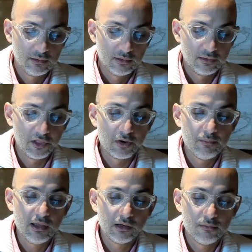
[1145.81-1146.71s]

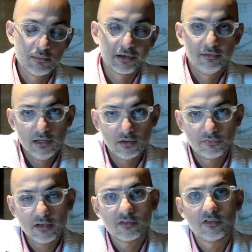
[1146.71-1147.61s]
Remember, t of
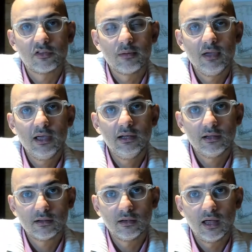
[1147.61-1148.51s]
x is the remaining
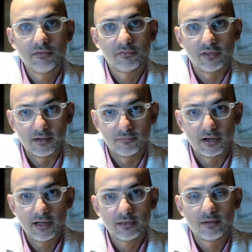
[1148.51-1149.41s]
lifetime,
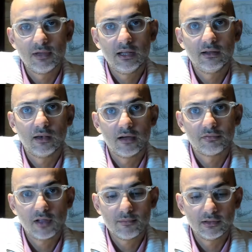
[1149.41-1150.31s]
right? Remaining
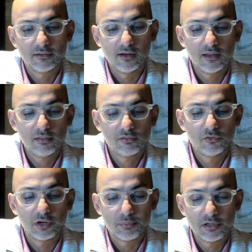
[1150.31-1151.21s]
lifetime until death for
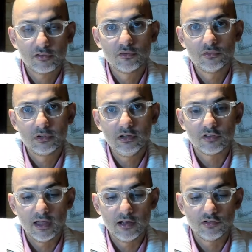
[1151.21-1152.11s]
a person who reached
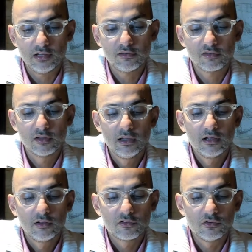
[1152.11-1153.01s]
the age x.
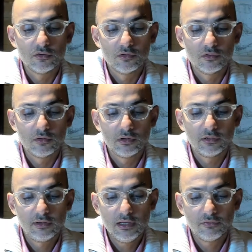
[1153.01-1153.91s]
So
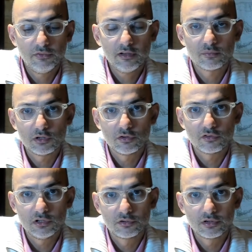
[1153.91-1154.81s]
t of x, because we
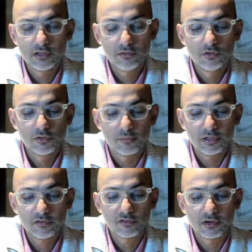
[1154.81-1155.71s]
know the
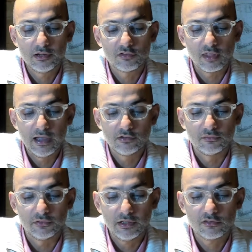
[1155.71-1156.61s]
person reached the age of
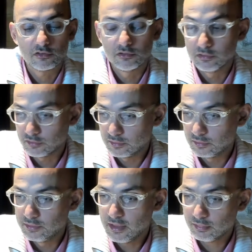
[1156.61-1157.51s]
x, so it's
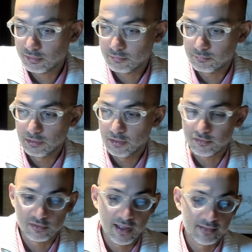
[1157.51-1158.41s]
death be less
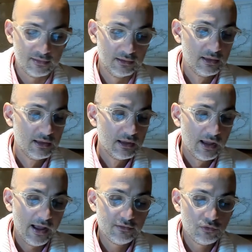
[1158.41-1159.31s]
than t.
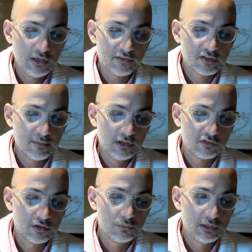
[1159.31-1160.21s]
And we, as I
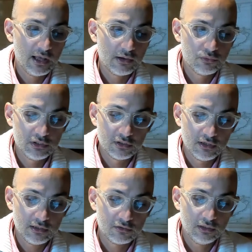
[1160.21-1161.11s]
mentioned, we
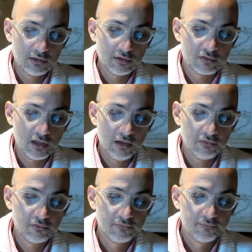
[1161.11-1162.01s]
denote it, it's f
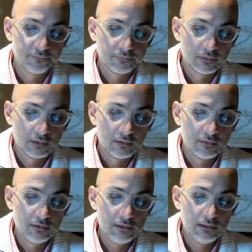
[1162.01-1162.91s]

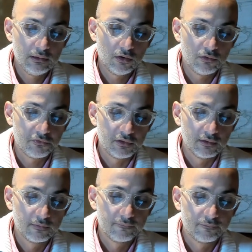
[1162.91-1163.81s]
t of t.
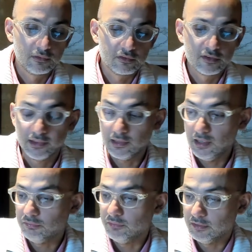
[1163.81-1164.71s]
It's not
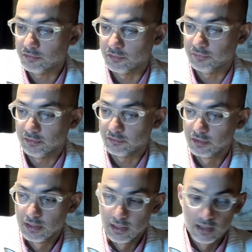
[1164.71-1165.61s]
fx of x.
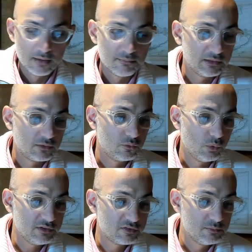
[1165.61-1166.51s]
But
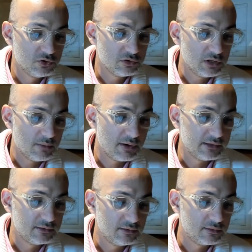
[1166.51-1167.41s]
what's the beauty about
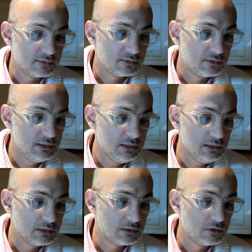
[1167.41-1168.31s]
it,
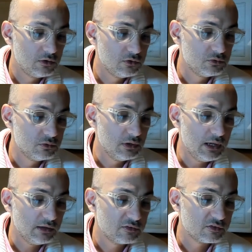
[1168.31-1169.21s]

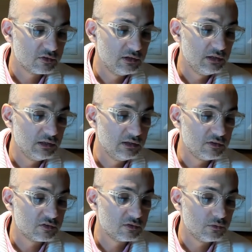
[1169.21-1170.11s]
tqx
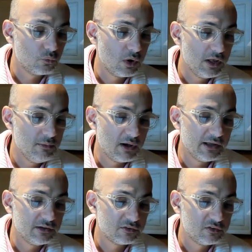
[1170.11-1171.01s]
is 1
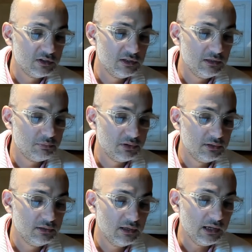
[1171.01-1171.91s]
minus
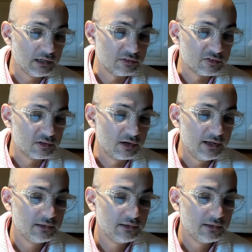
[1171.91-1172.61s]
tpx, right?